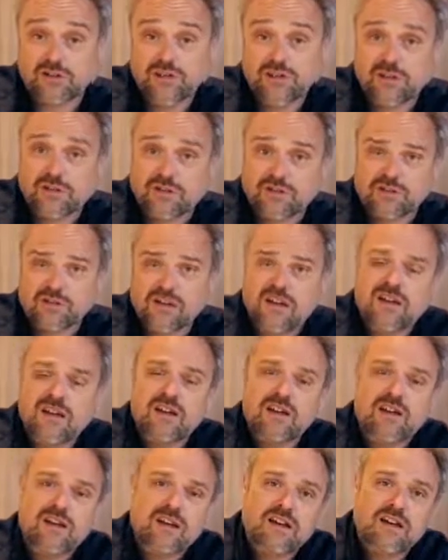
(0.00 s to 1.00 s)
scales.
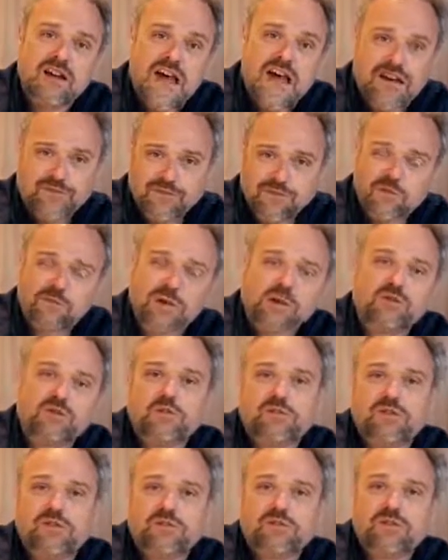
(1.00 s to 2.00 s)
After about
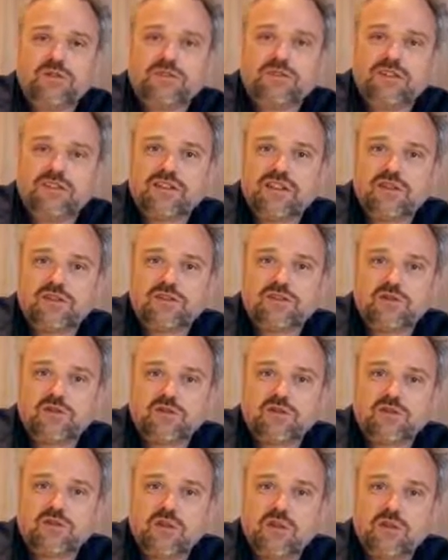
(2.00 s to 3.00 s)
250,000
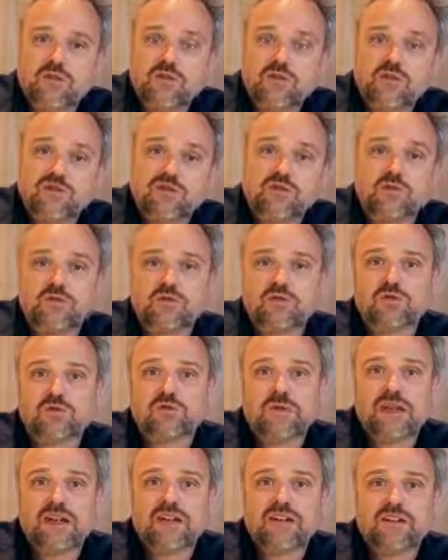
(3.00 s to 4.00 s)
years ago, the stone tools
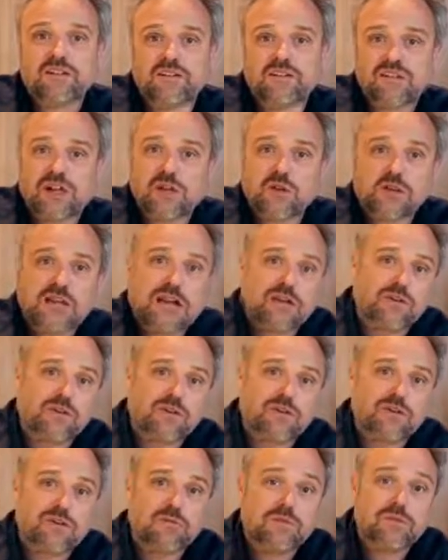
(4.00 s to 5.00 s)
made in South
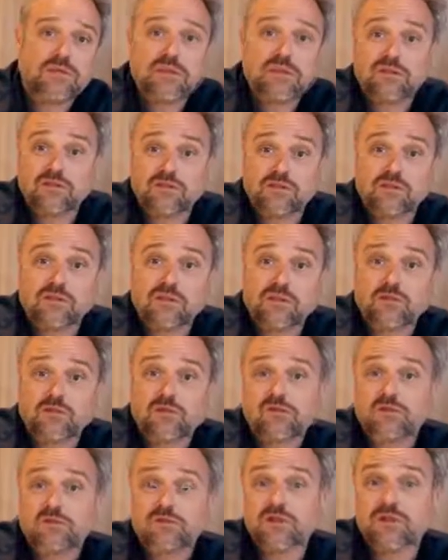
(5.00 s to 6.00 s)
Africa began to look
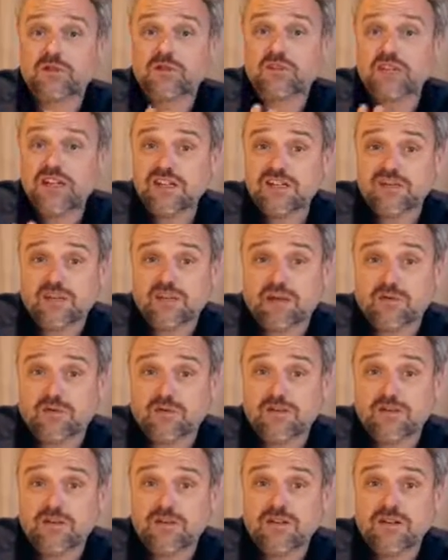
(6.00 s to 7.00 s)
different from those in East
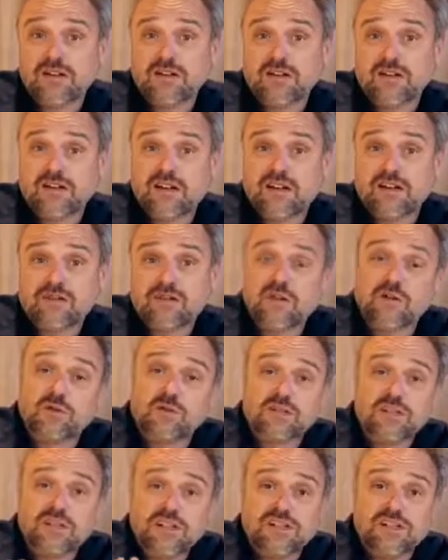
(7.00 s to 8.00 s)
Africa, and
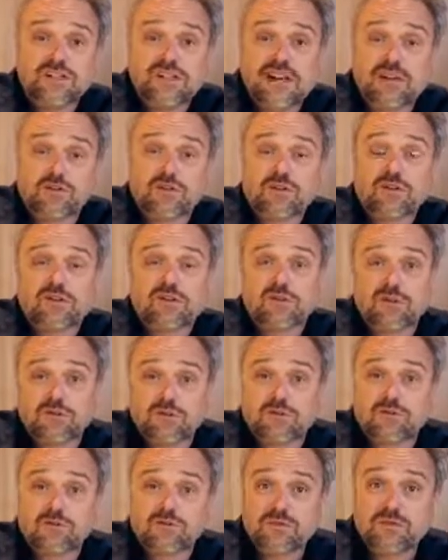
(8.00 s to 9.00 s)
those in East Africa
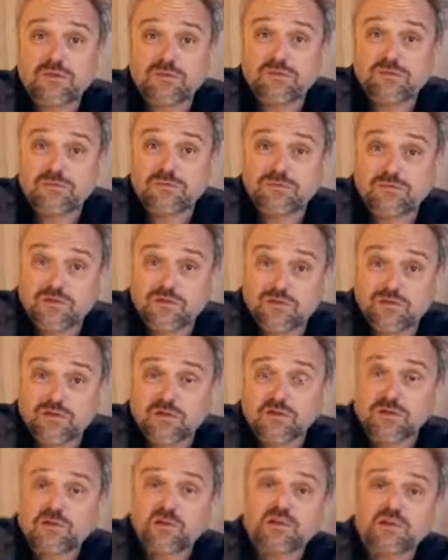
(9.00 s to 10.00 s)
different from the, from the
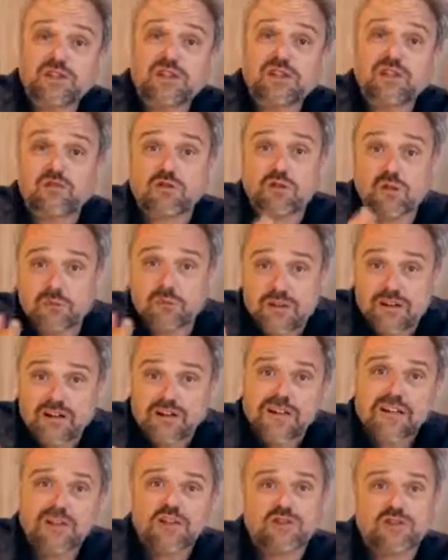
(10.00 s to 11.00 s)
stone tools in Europe and
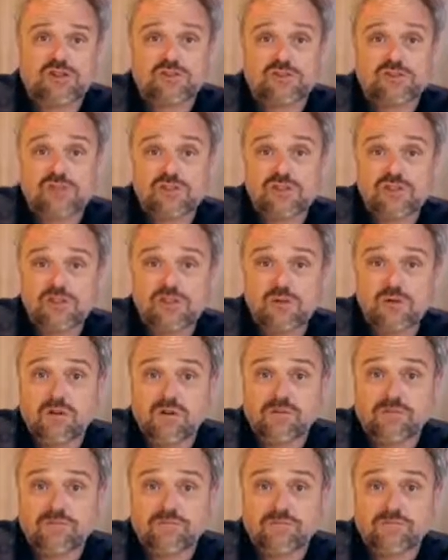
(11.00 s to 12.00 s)
in Asia, and so
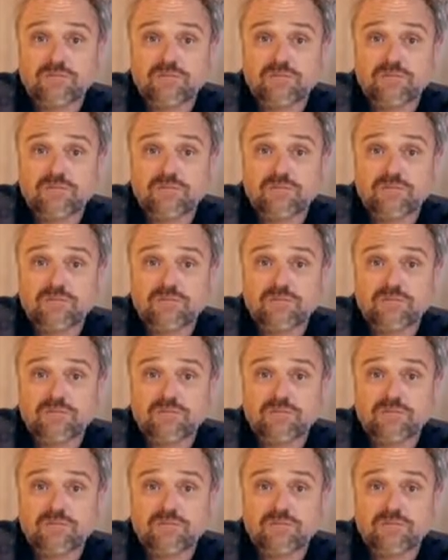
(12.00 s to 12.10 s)
on.